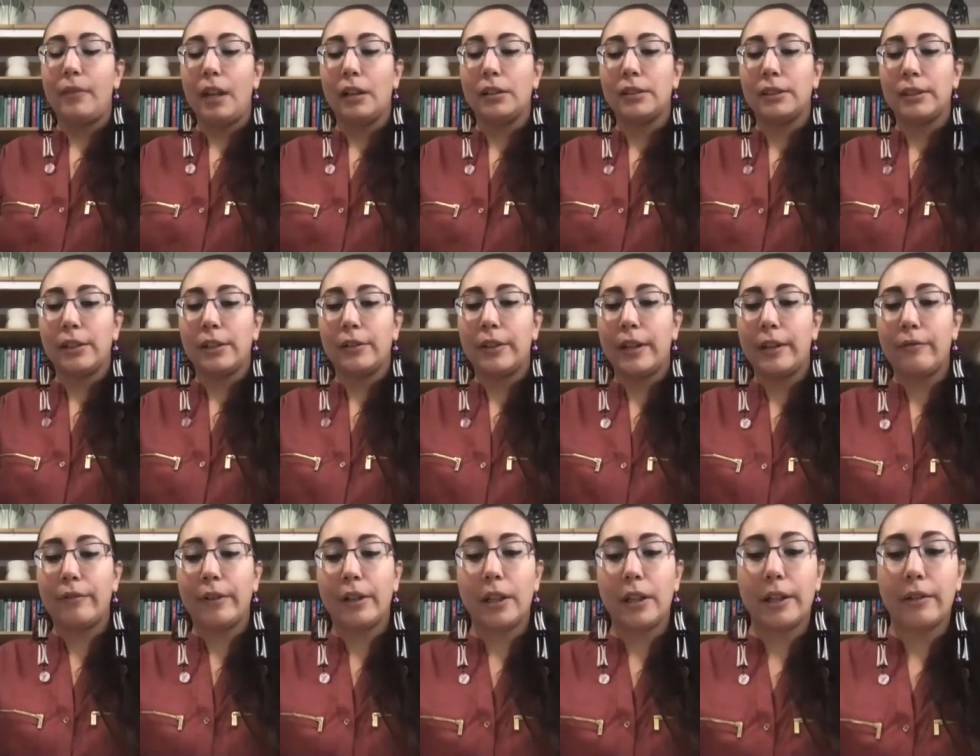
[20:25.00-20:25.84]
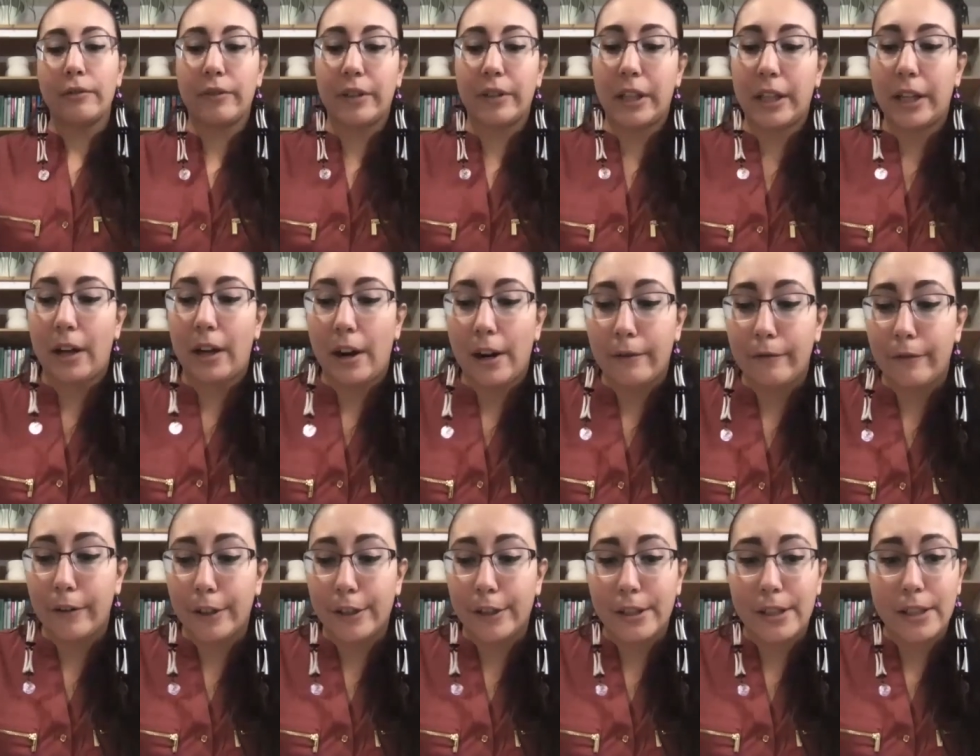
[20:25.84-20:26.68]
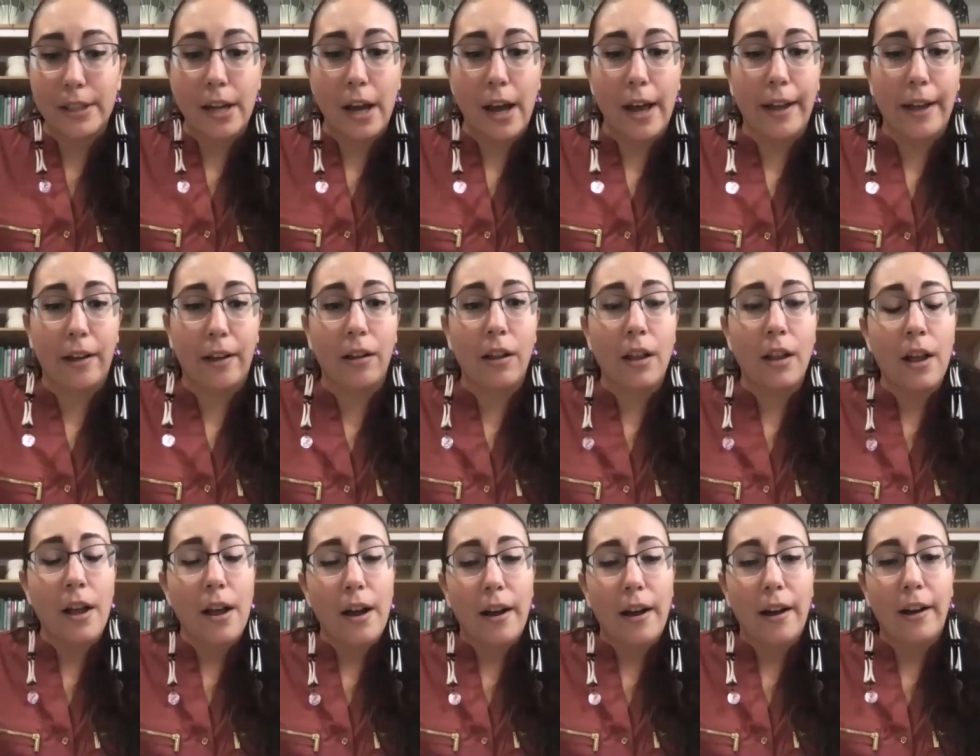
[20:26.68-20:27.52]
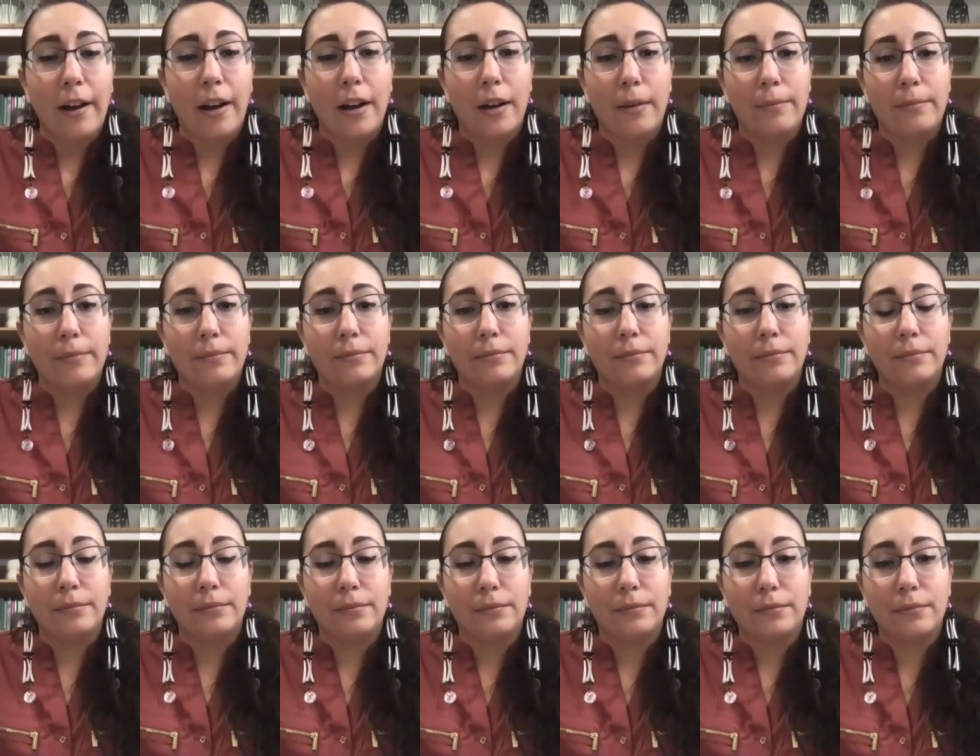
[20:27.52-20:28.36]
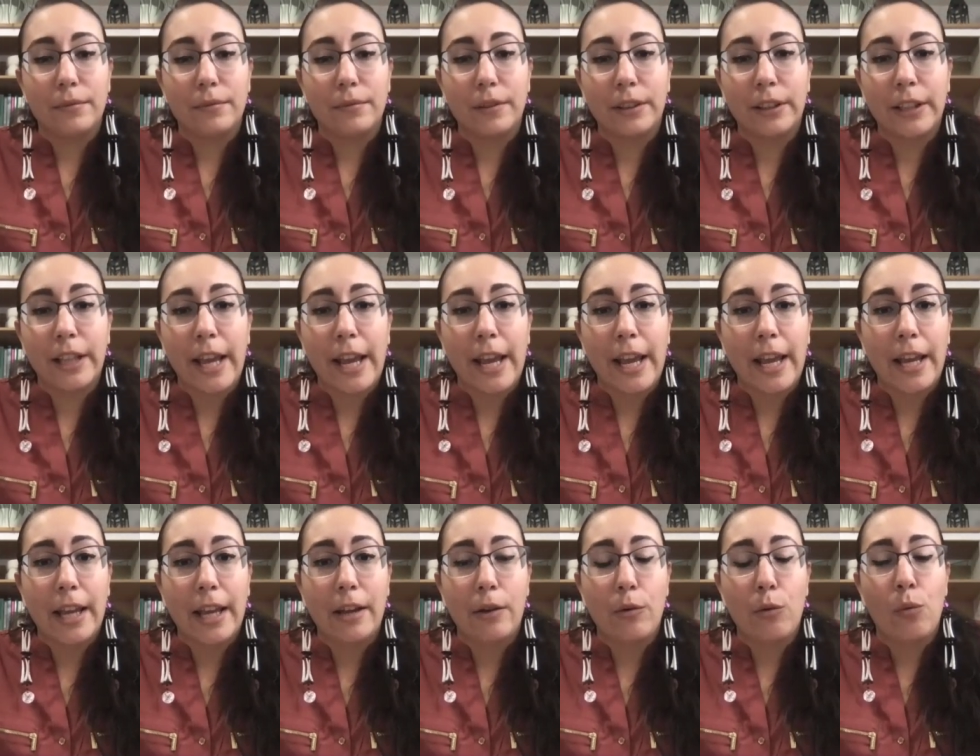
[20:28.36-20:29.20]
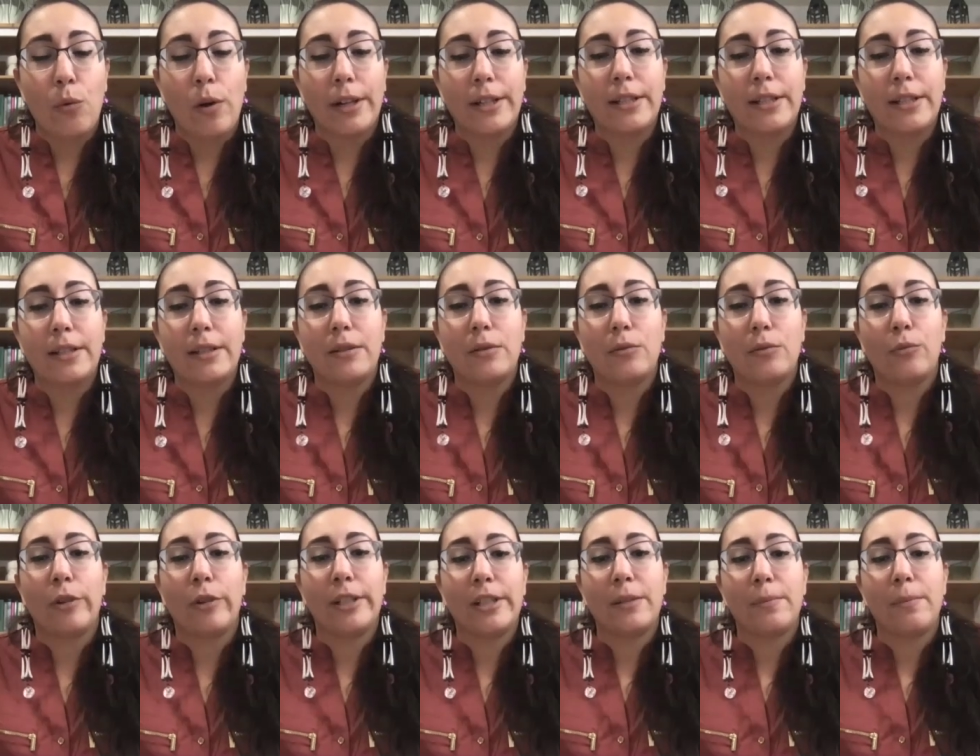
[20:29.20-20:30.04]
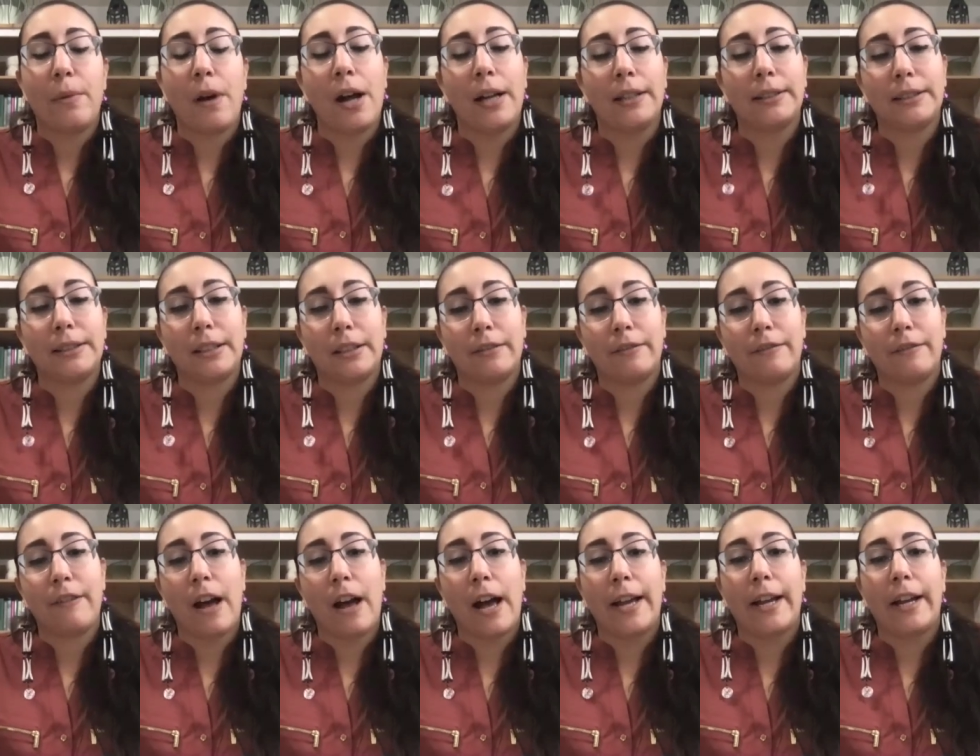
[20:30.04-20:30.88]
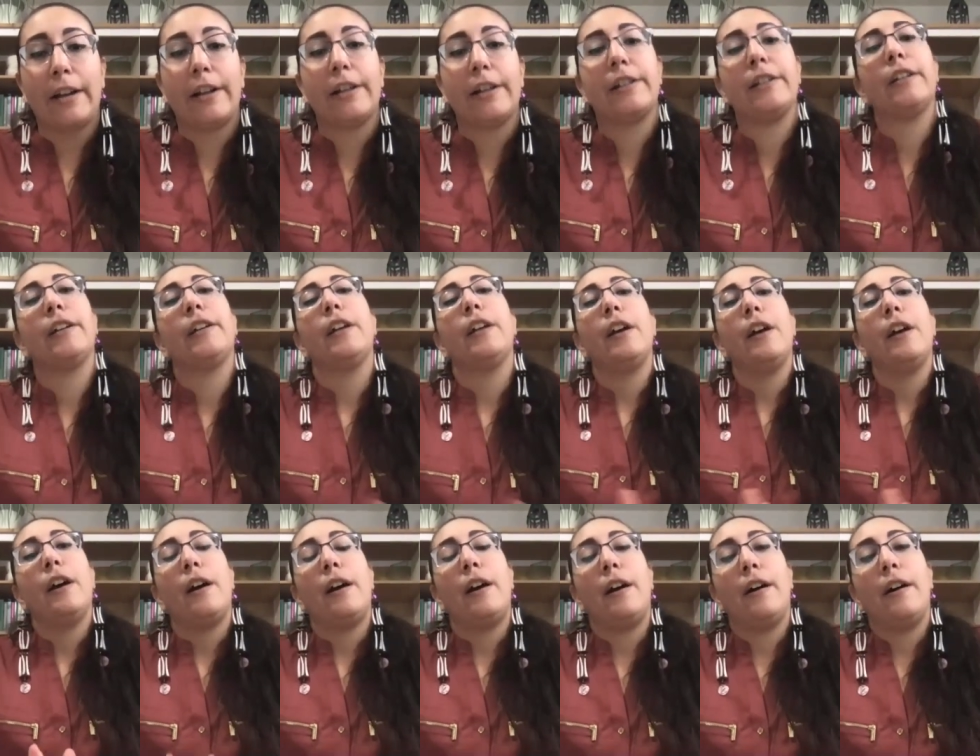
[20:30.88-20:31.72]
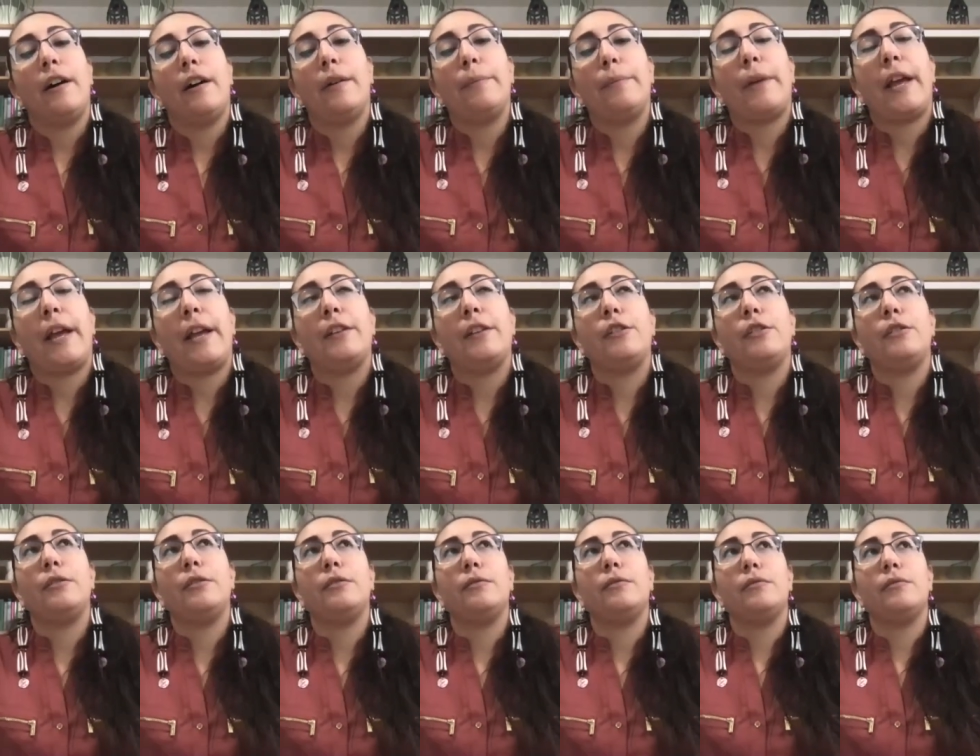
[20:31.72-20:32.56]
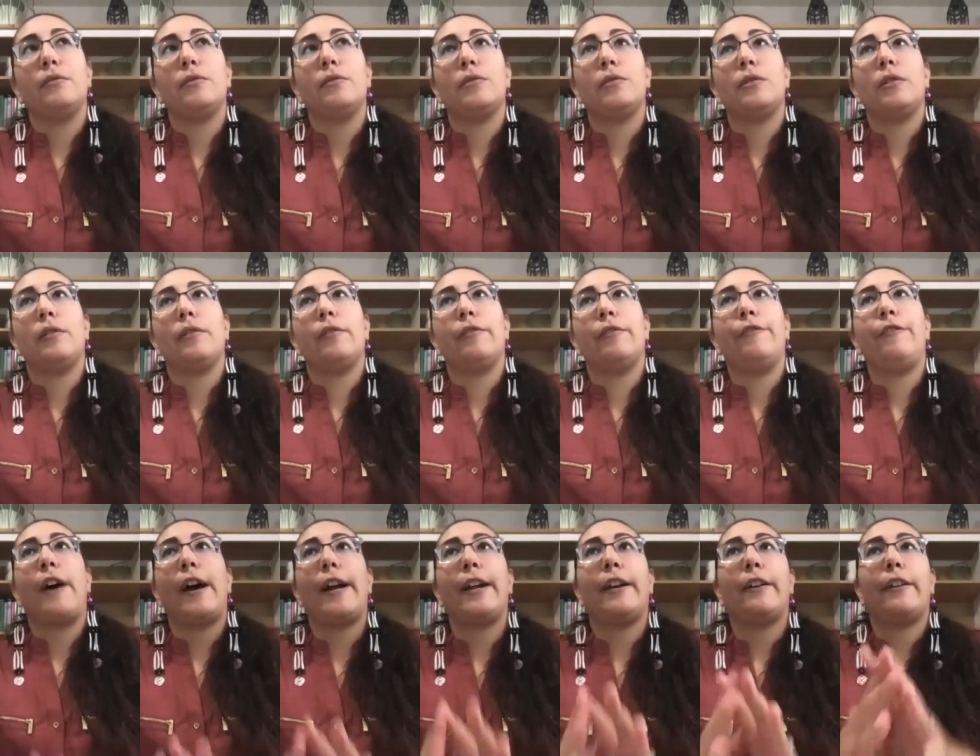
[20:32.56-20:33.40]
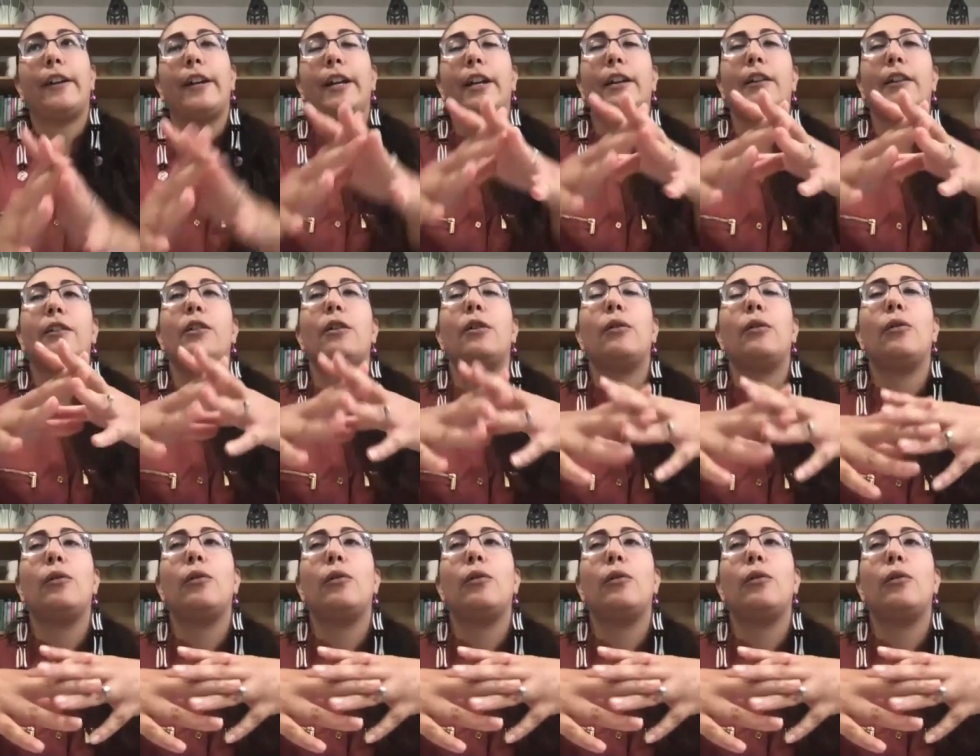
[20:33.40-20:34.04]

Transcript: so they really, really are versatile. Um, they once once pots are fired, um, and firing